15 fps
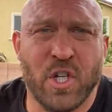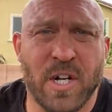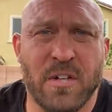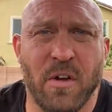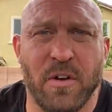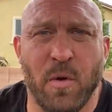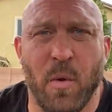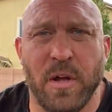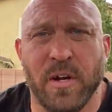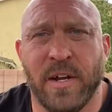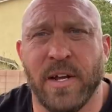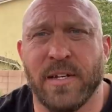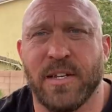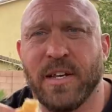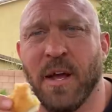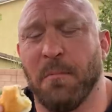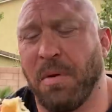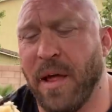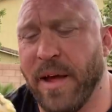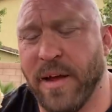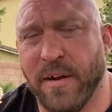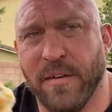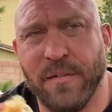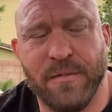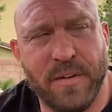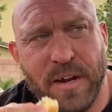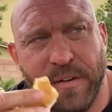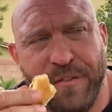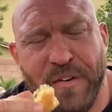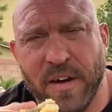chick though and you want your kids to come play here, you
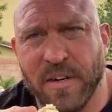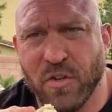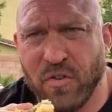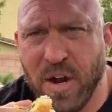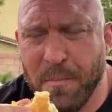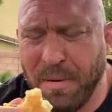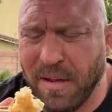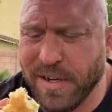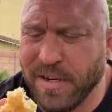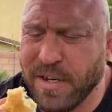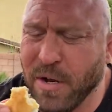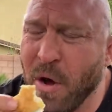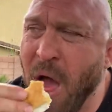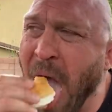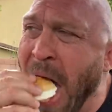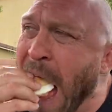got a fucking trampoline too.